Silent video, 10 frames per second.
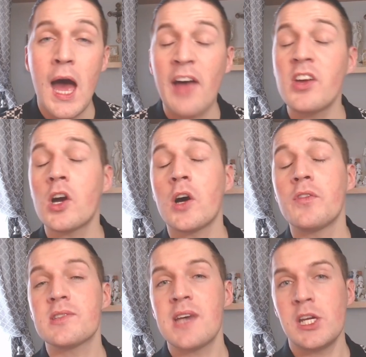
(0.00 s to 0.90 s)
Having a
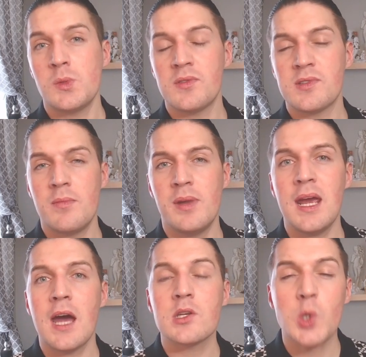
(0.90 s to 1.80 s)
conversation with
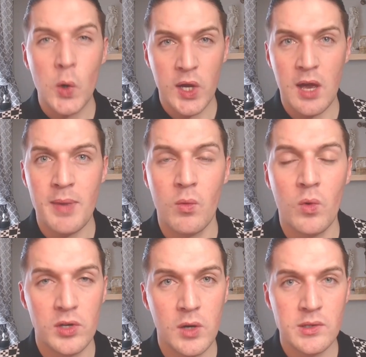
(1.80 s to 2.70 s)
somebody and talking about
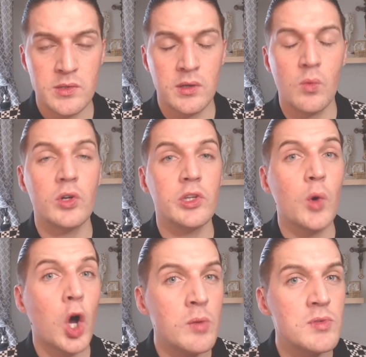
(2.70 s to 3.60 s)
what you are doing and what
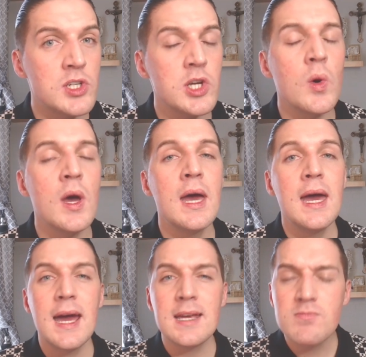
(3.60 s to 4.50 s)
you hope to do
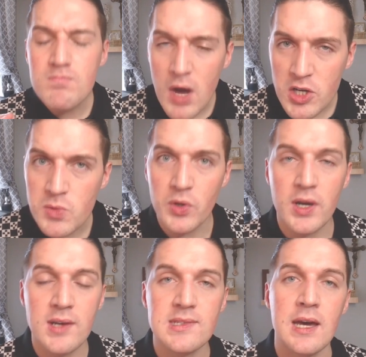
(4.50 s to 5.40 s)
is much more
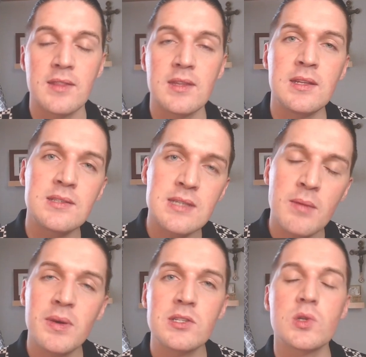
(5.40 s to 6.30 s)
nicer than
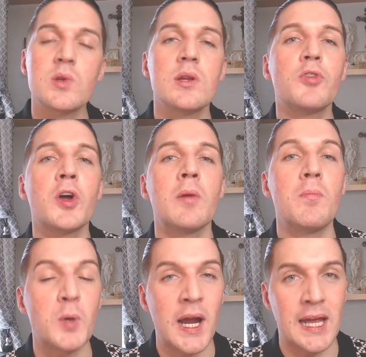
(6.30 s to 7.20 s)
somebody stood in a room
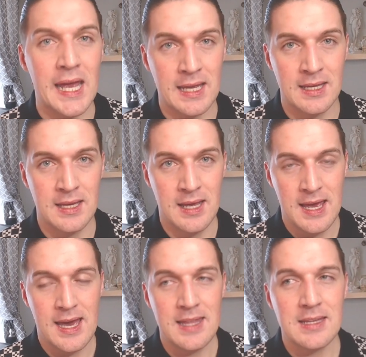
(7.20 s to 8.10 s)
bragging.
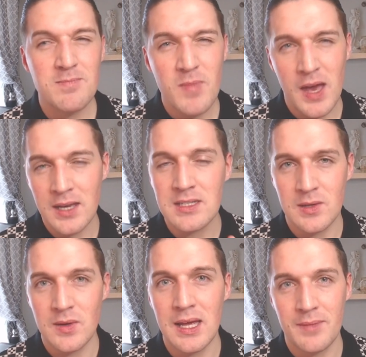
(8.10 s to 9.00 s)
And, and
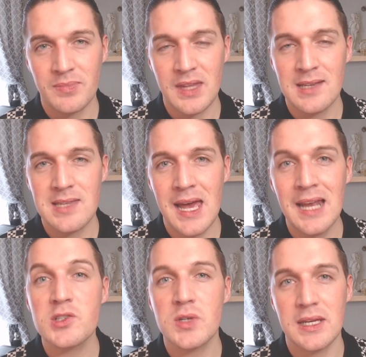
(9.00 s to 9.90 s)
to
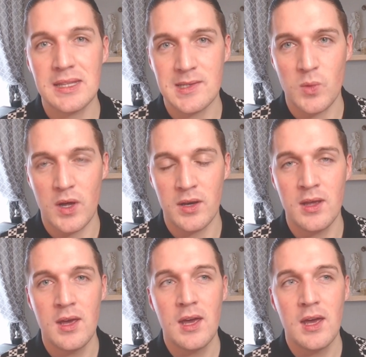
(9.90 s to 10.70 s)
illustrate this one